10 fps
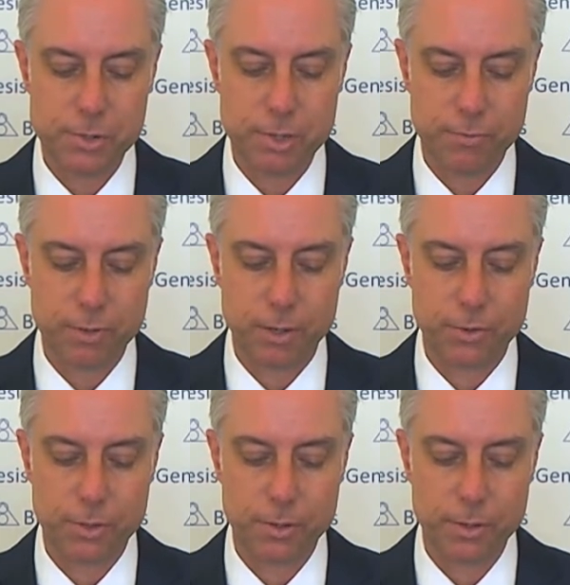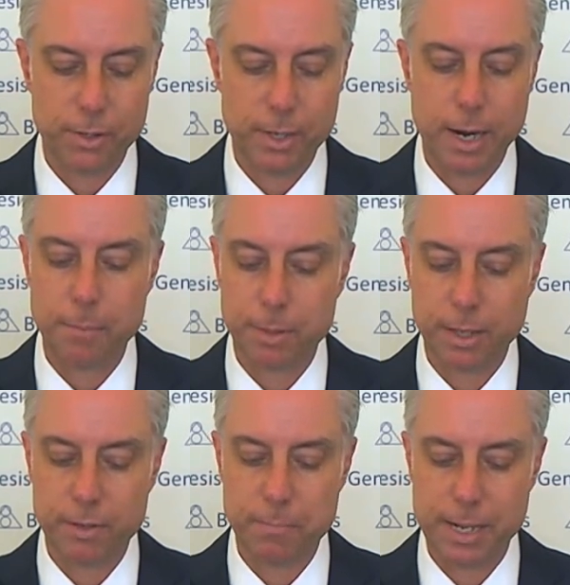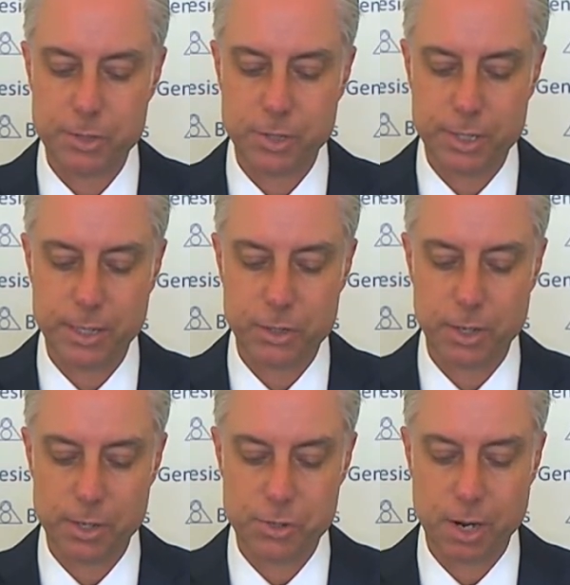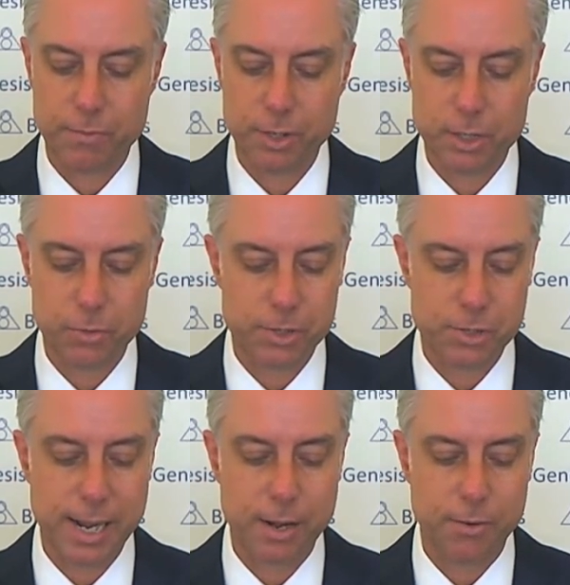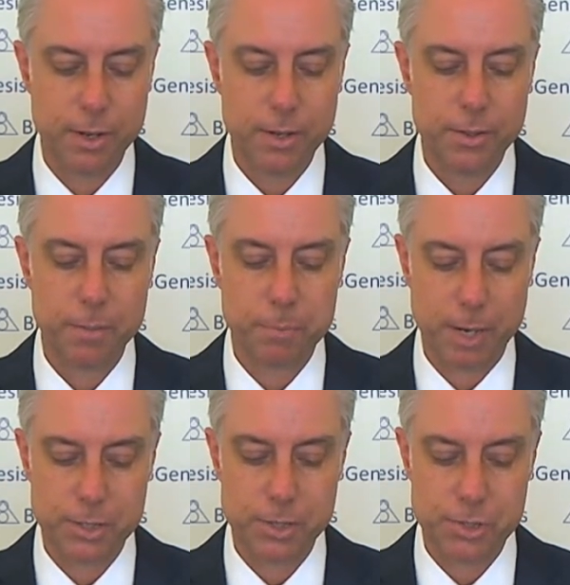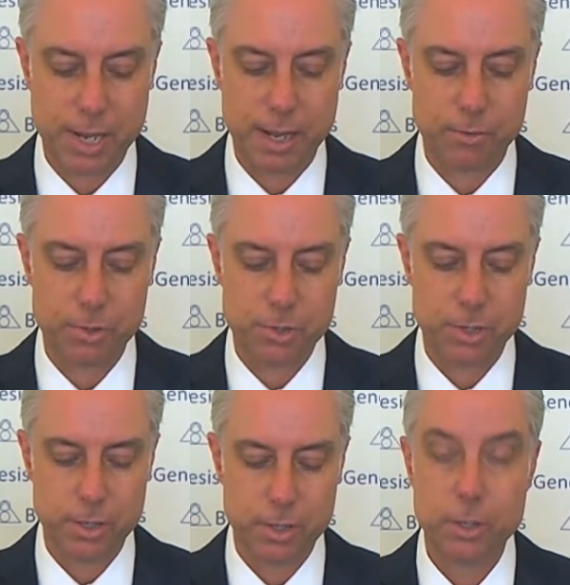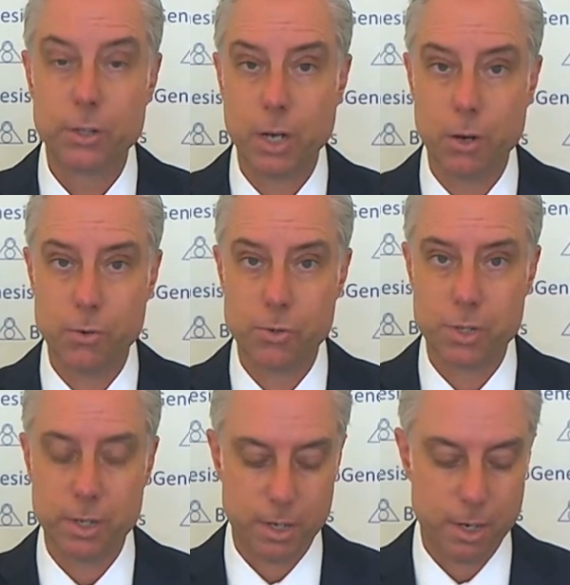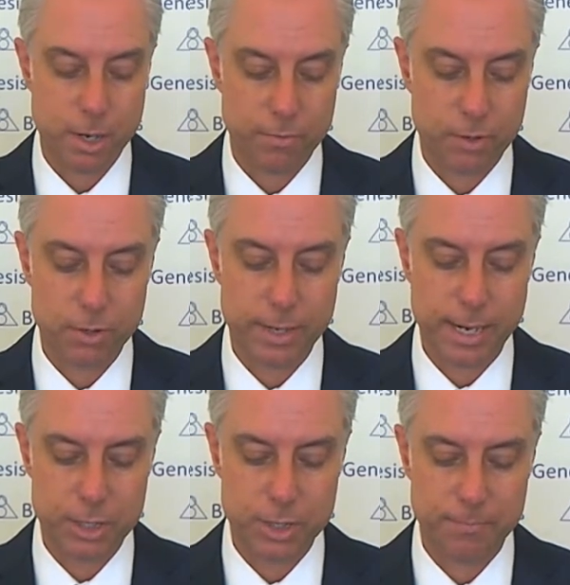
of Earth, our beloved Master Teacher has offered to us now the precious sounds, toes of creation.